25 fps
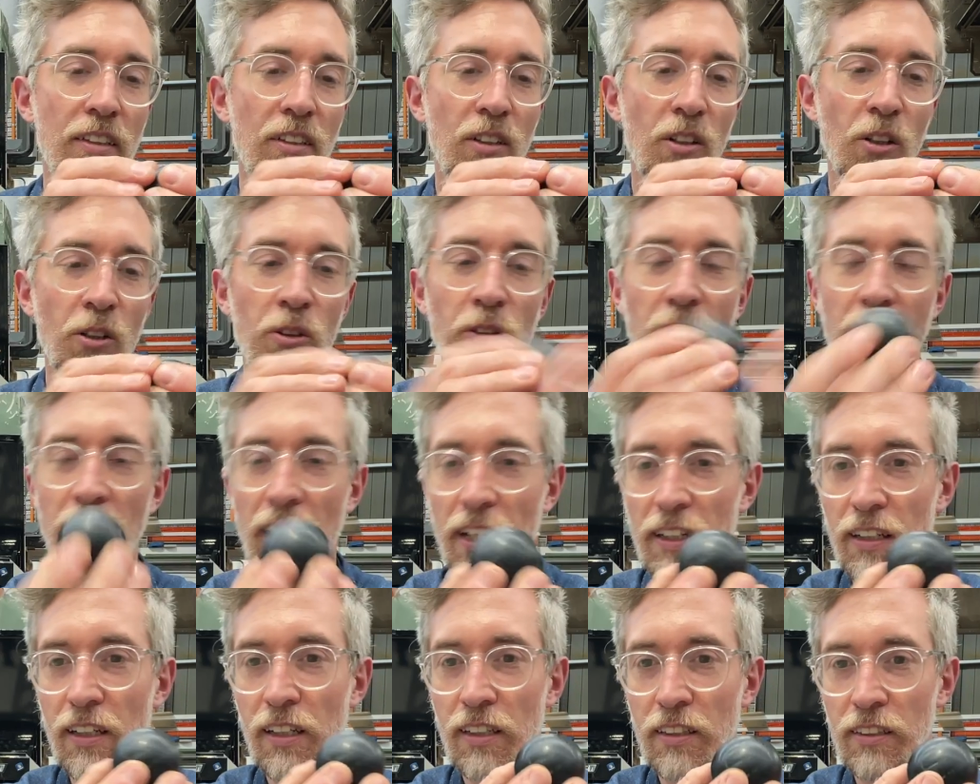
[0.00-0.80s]
All of
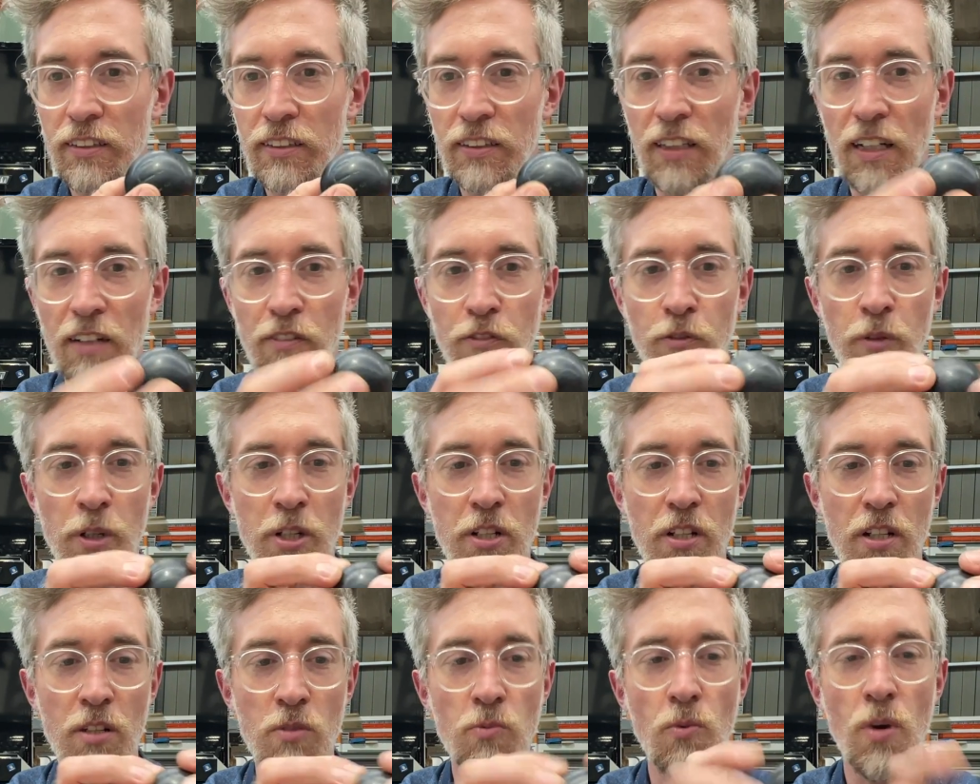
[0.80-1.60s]
that kind of stuff, which
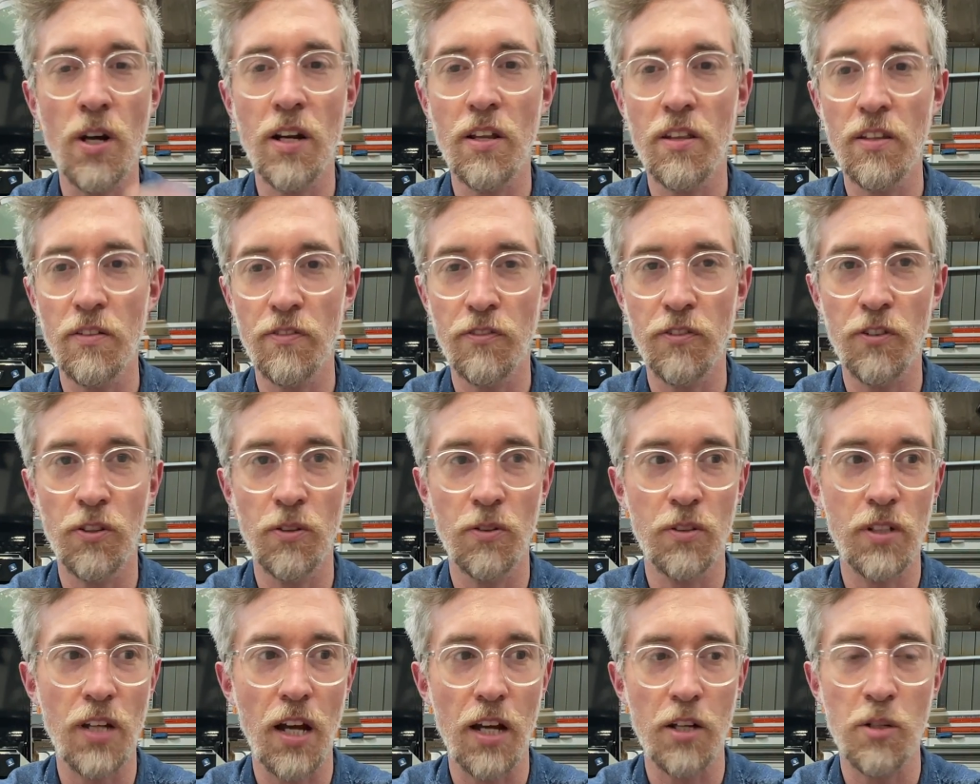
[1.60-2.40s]
as one of the few
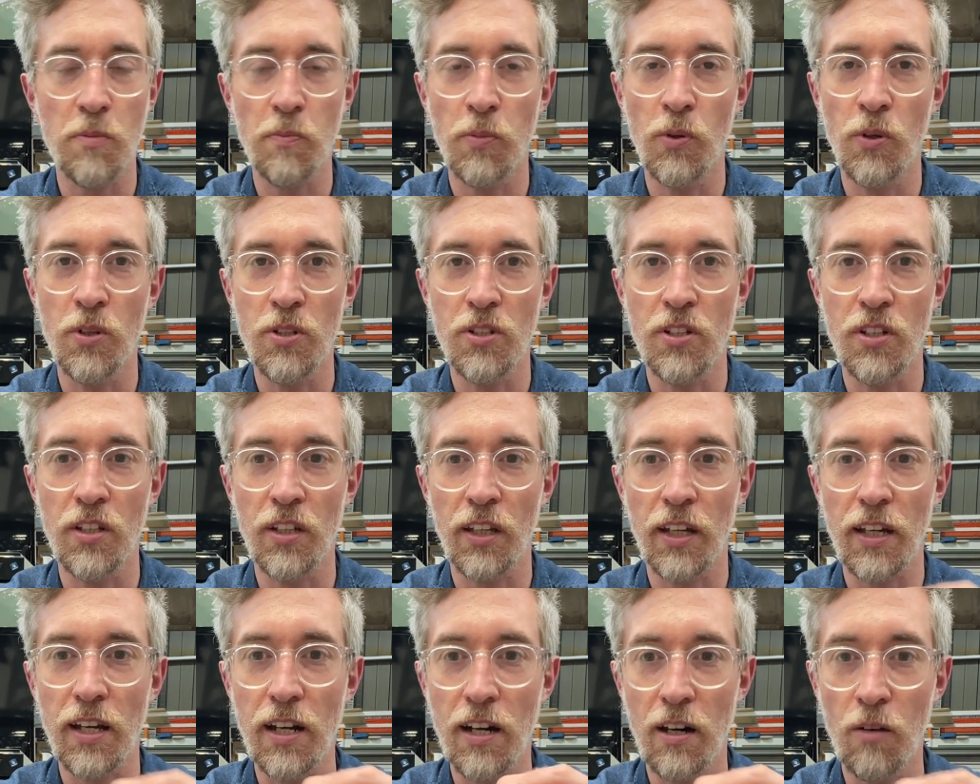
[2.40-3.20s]
touch points in the
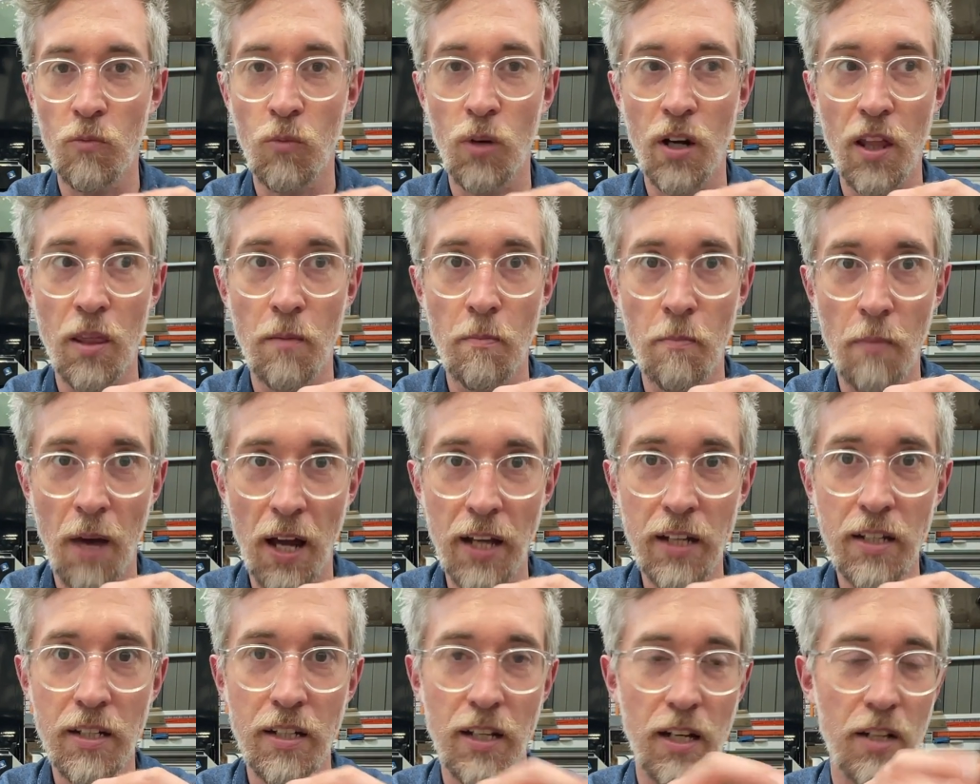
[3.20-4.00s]
car and one of the
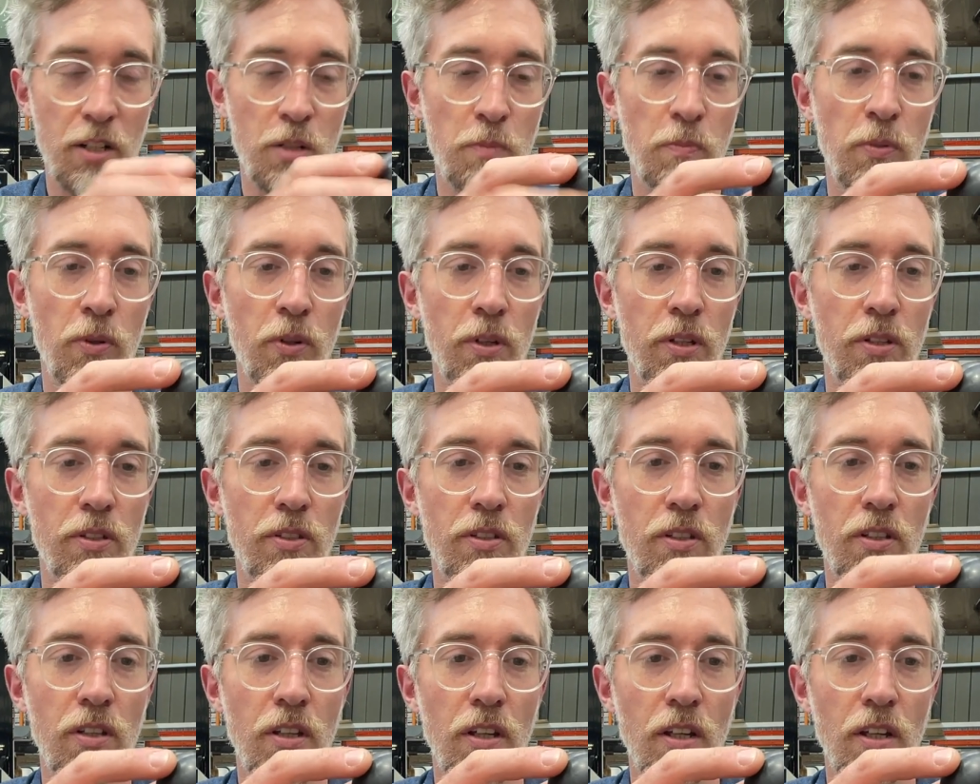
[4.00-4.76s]
main touch points,